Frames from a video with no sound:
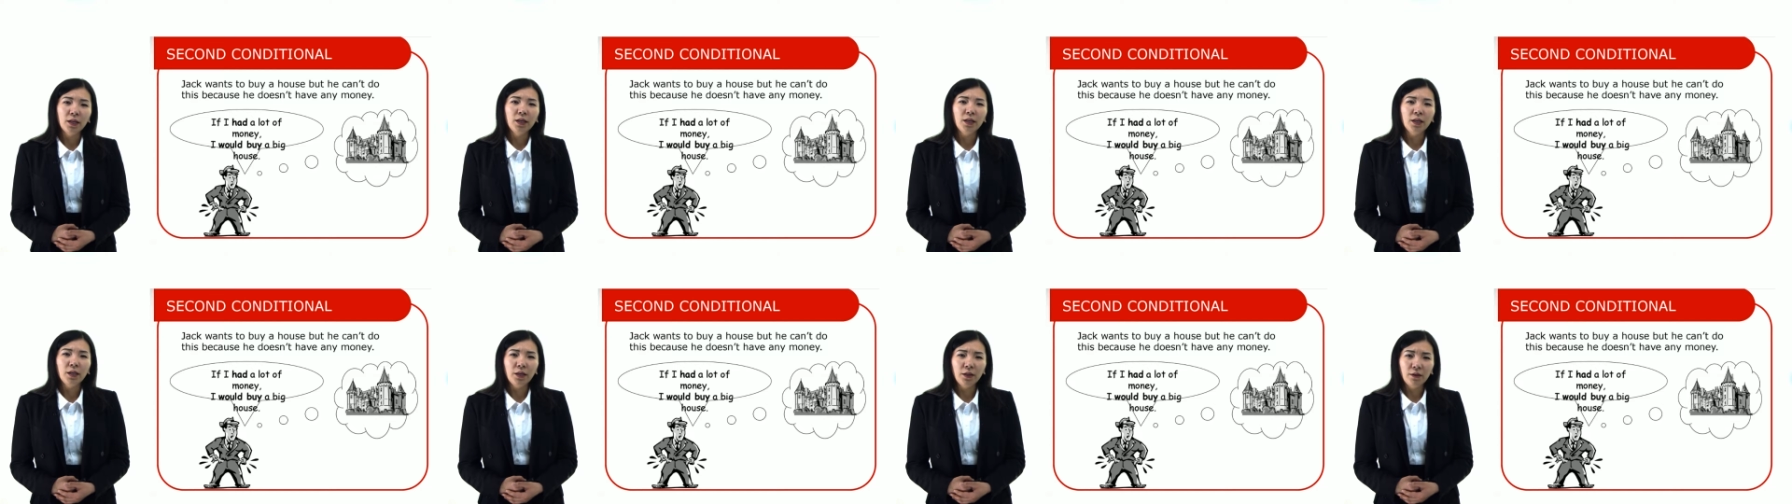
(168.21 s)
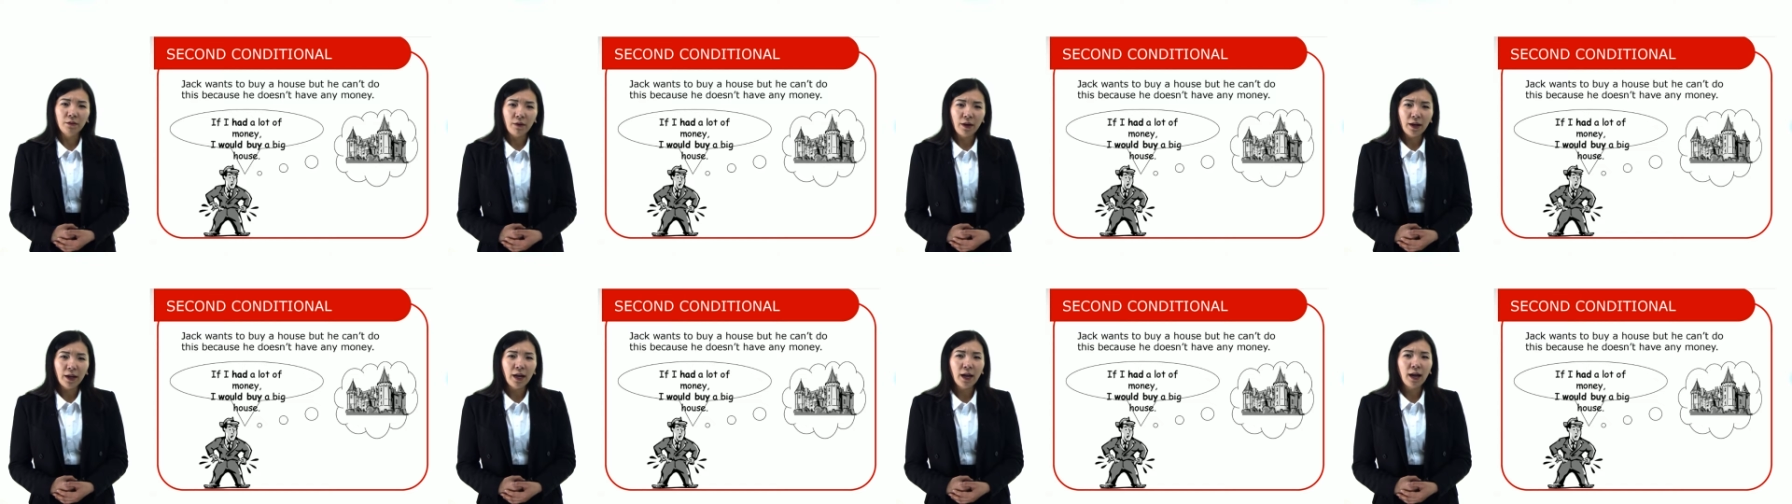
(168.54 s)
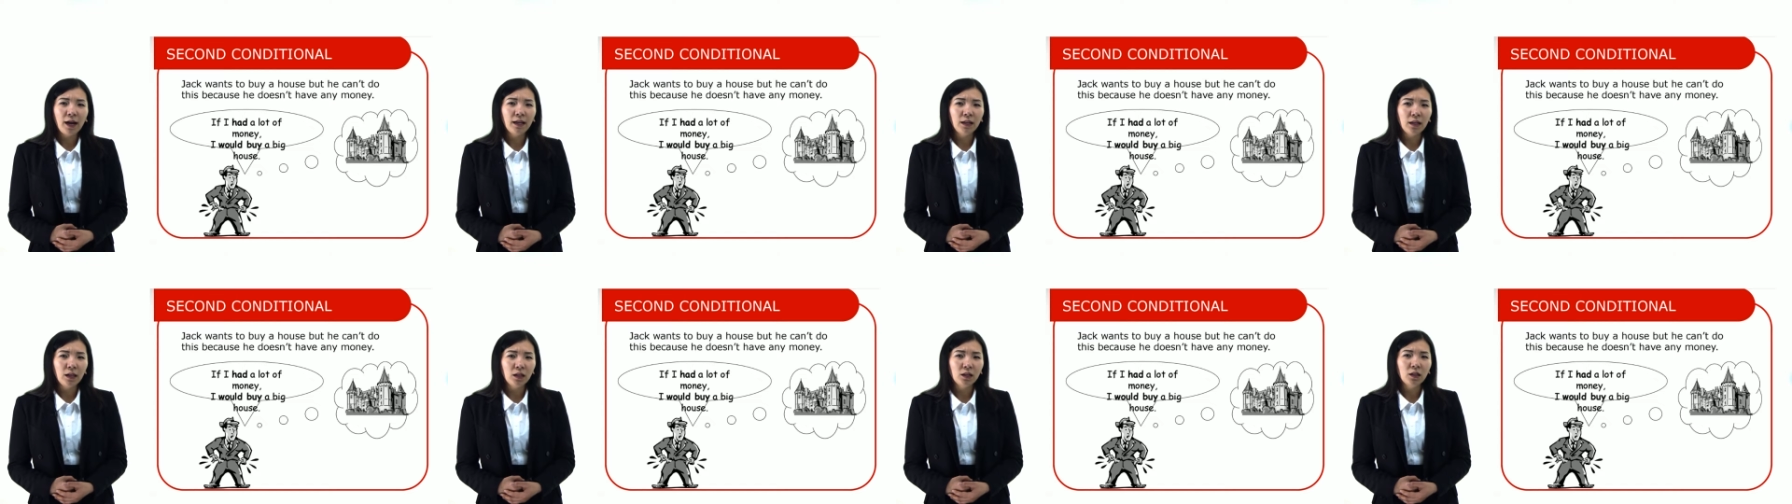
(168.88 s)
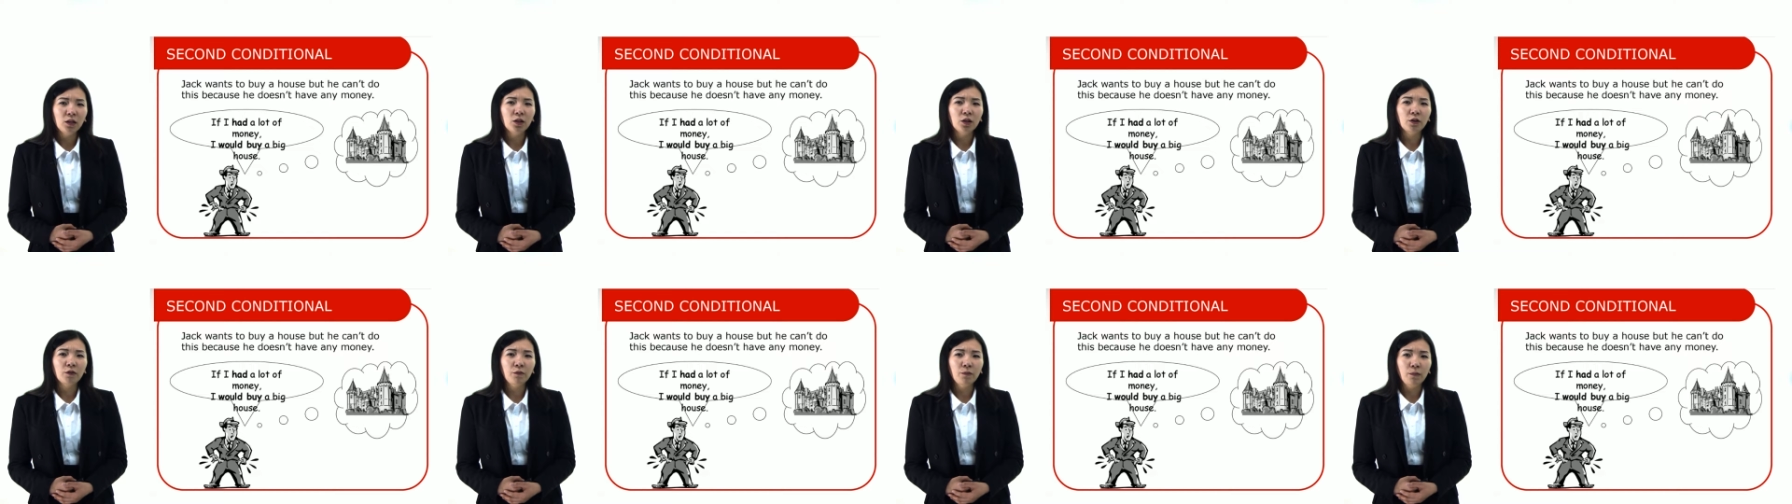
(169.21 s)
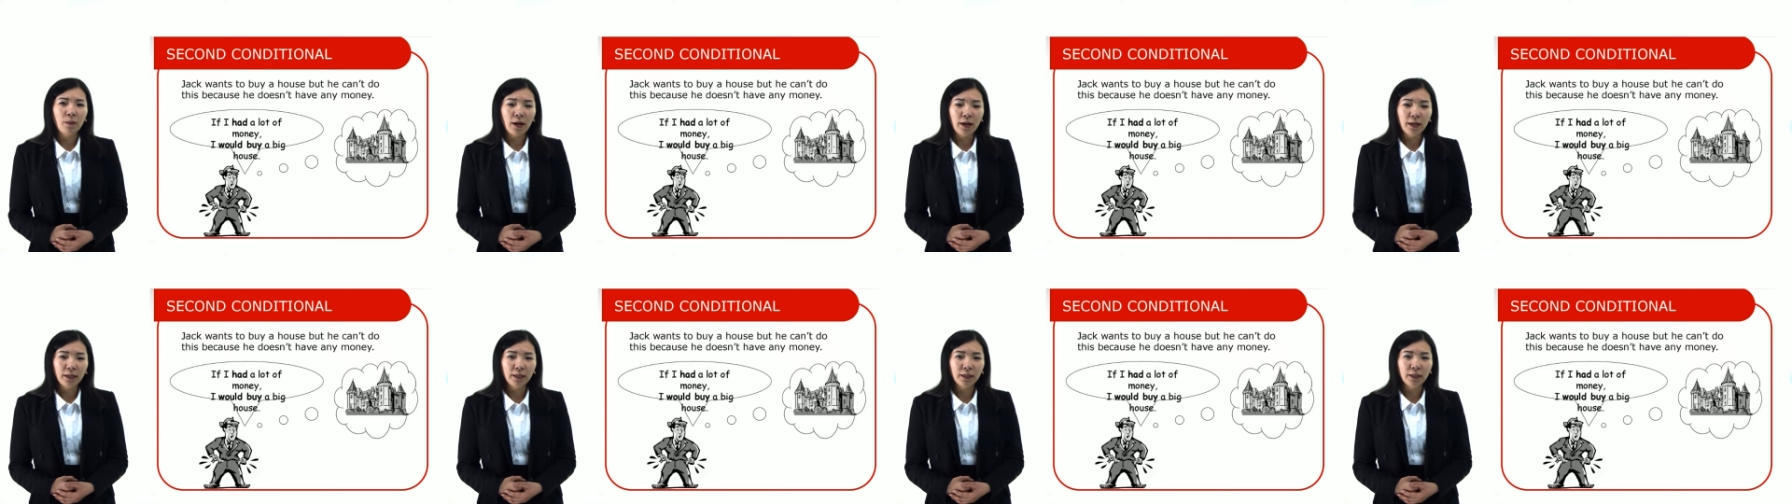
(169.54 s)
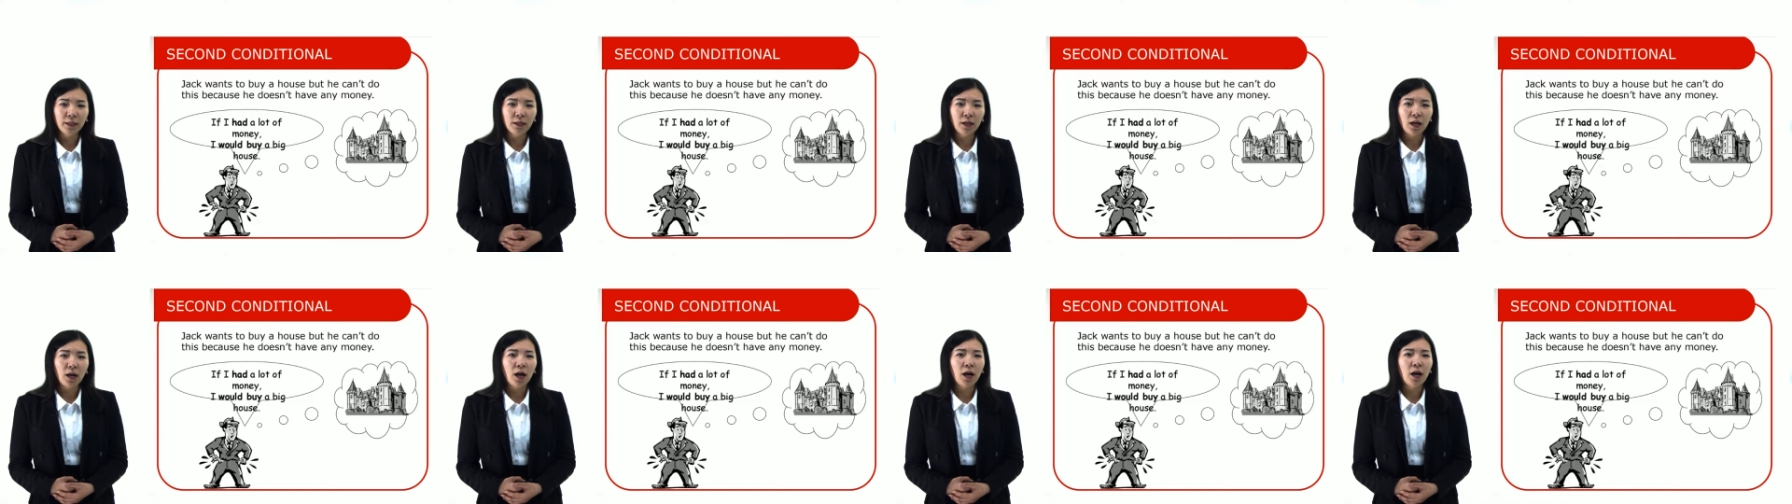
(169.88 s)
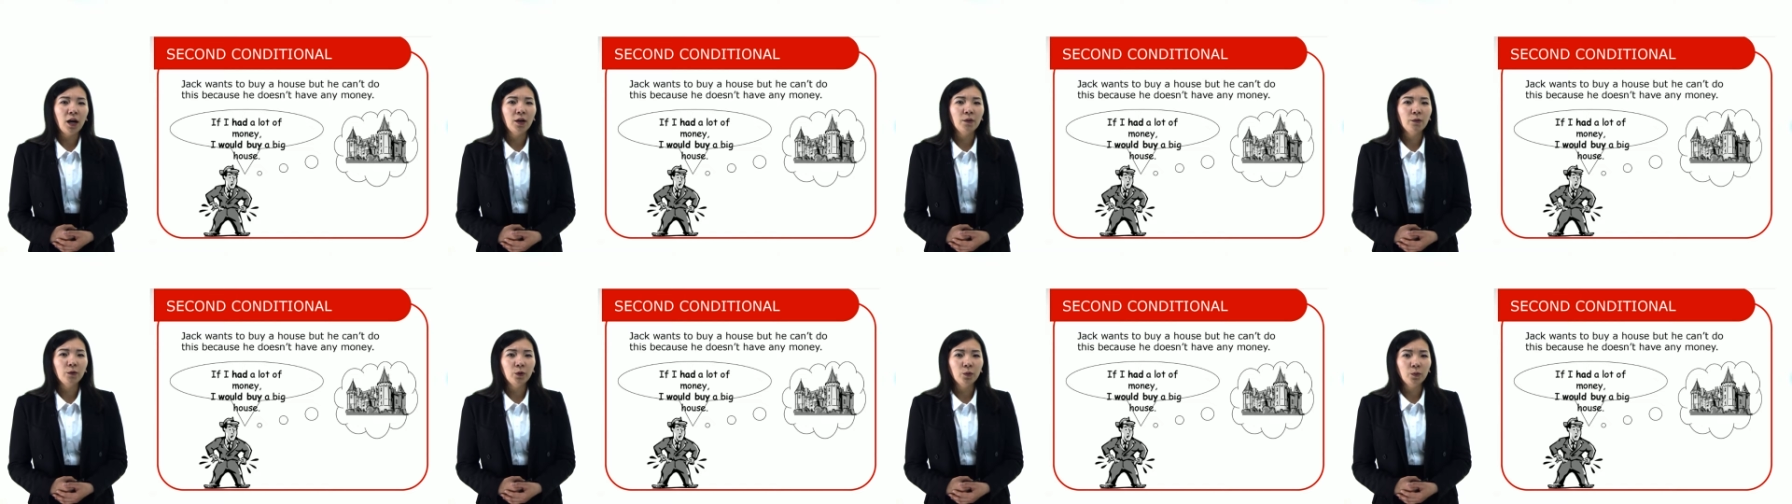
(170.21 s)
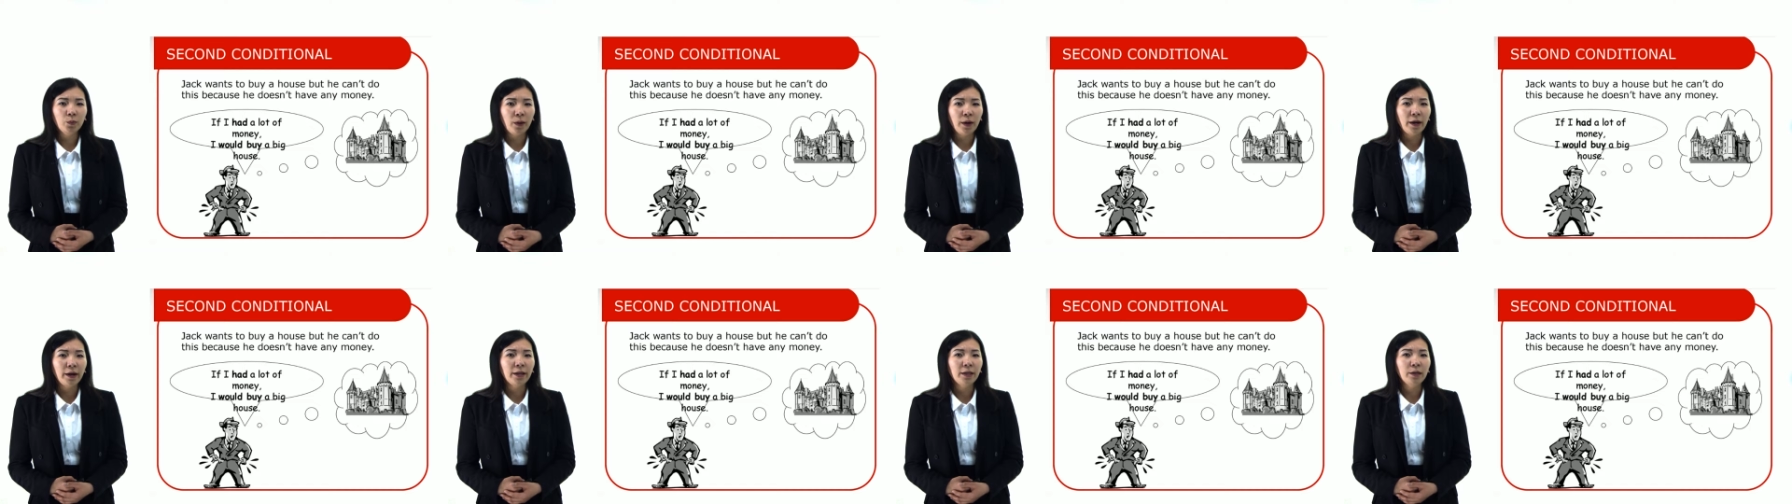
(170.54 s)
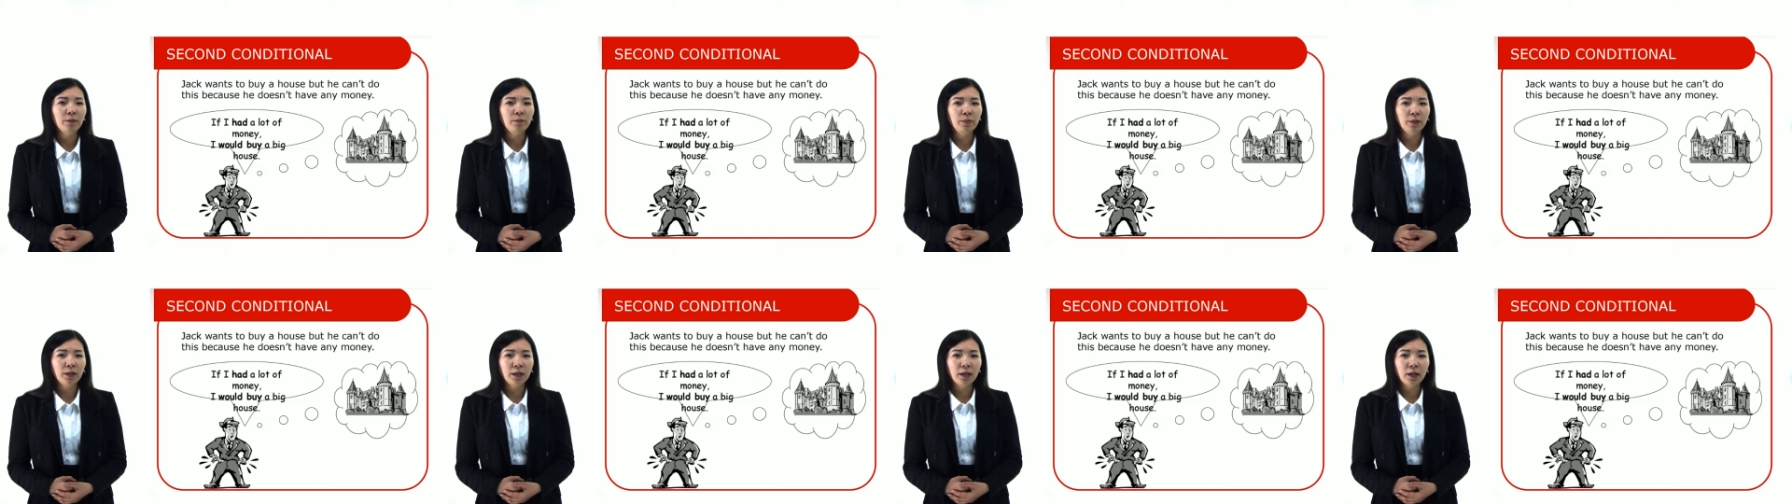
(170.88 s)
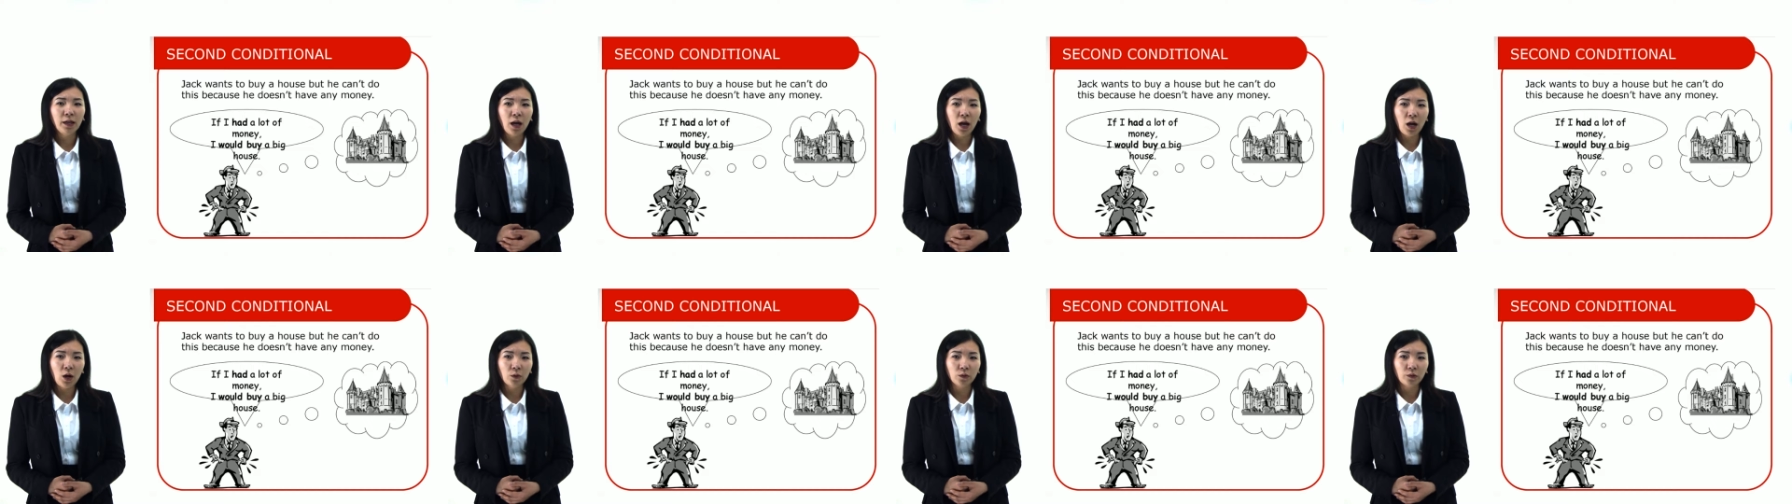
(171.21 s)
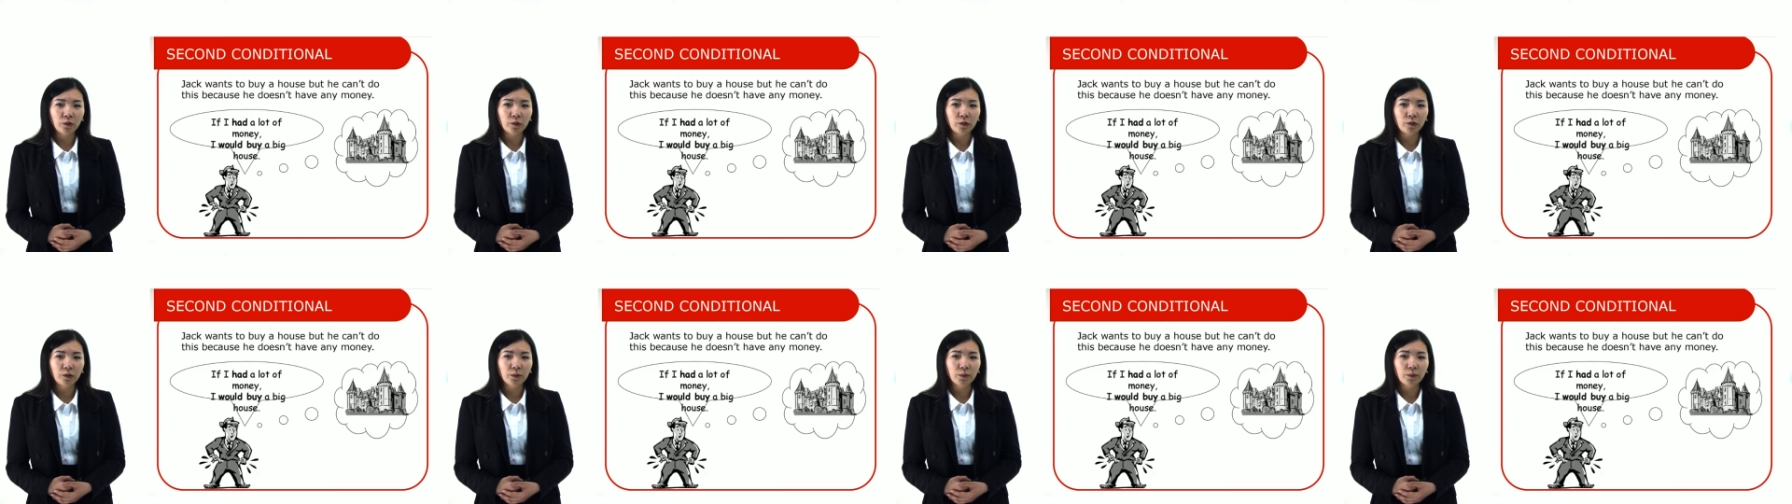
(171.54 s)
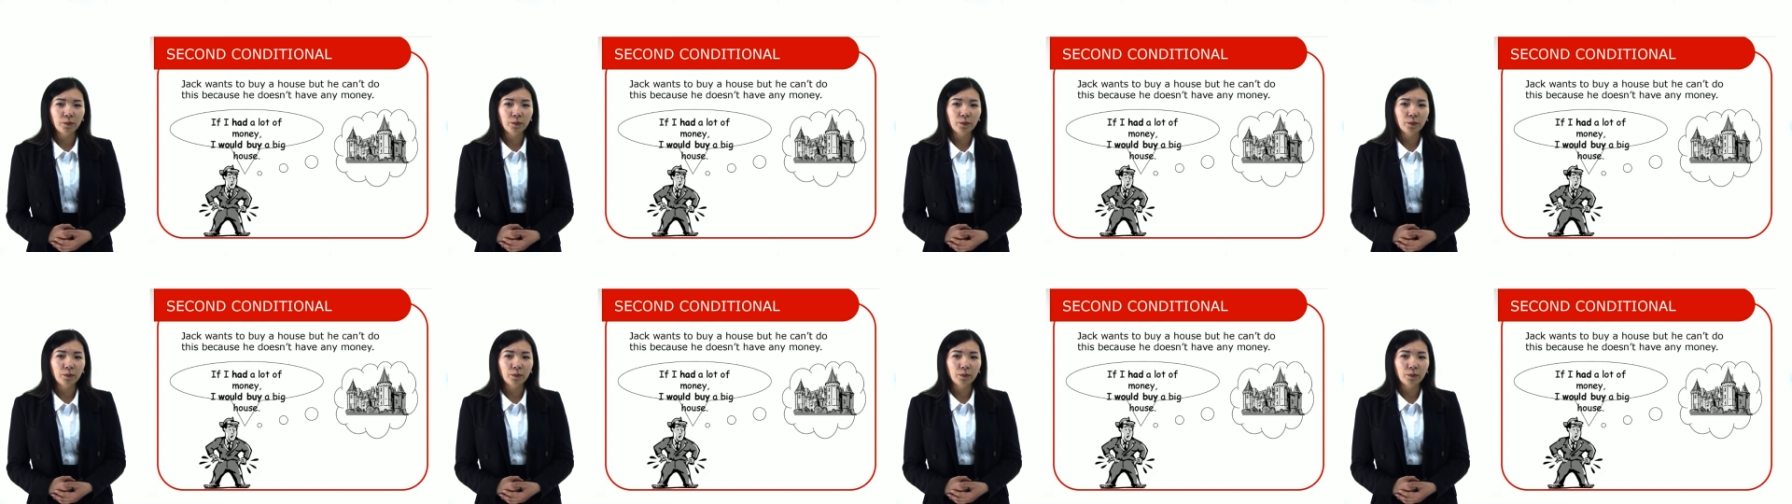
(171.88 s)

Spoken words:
if I had a lot of money, I would buy a big house.